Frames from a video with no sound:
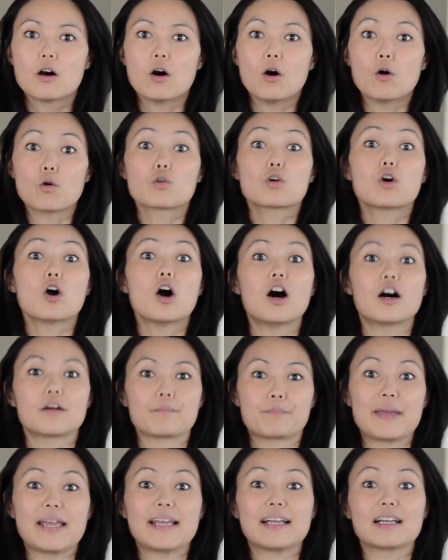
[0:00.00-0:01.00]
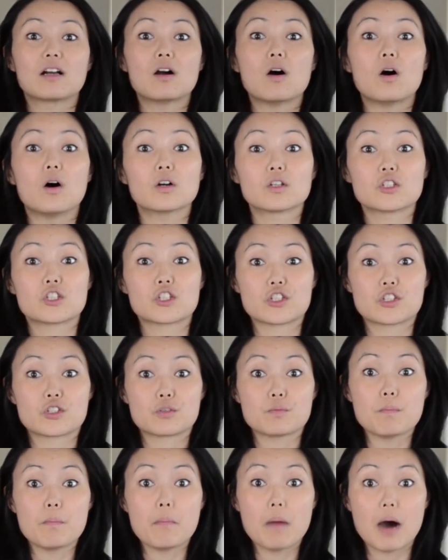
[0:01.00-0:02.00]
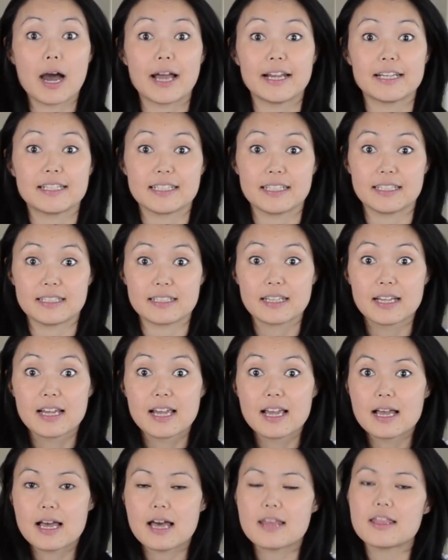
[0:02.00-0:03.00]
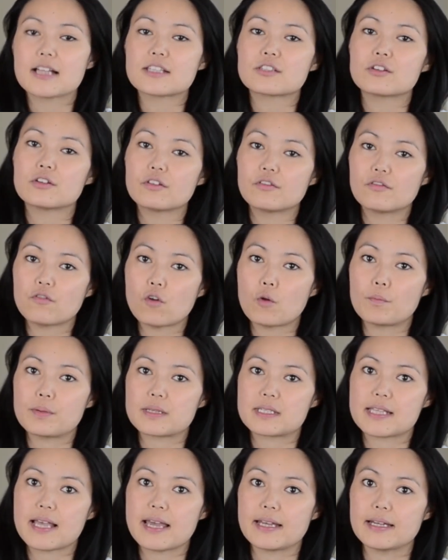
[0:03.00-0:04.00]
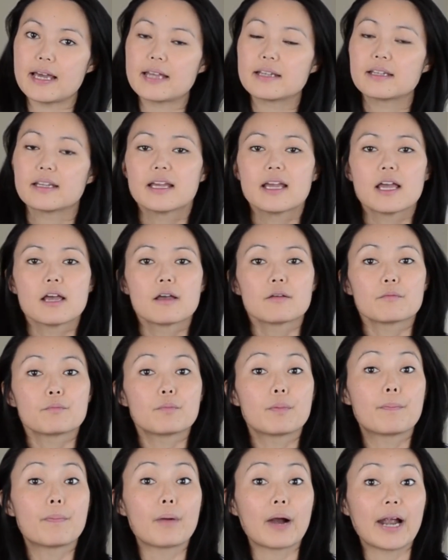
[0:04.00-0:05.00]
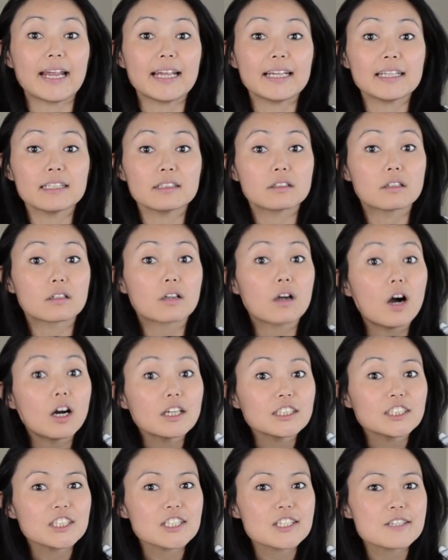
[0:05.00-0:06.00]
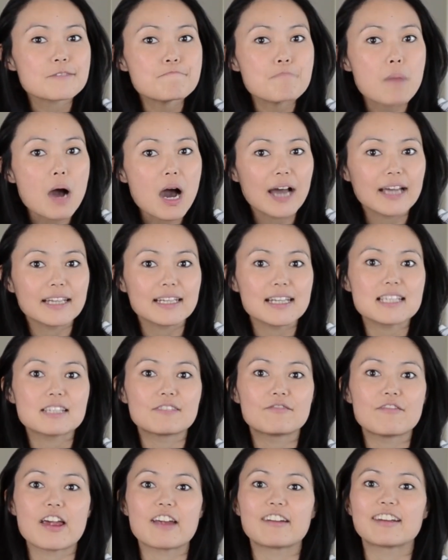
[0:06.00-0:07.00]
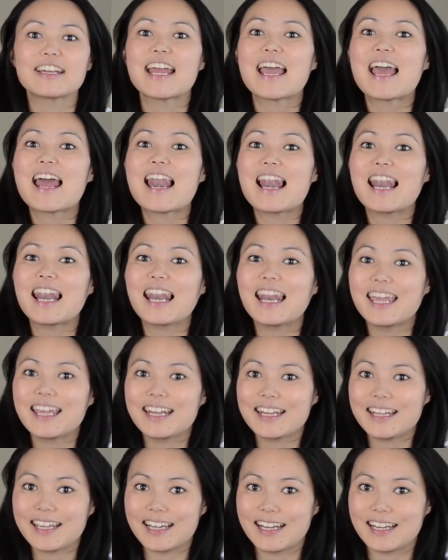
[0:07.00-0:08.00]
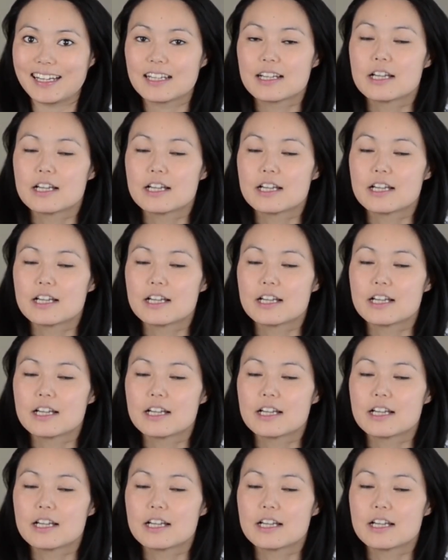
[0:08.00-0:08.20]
or being conscious-minded. And that's only 4%. And the brain, the conscious mind, is very linear,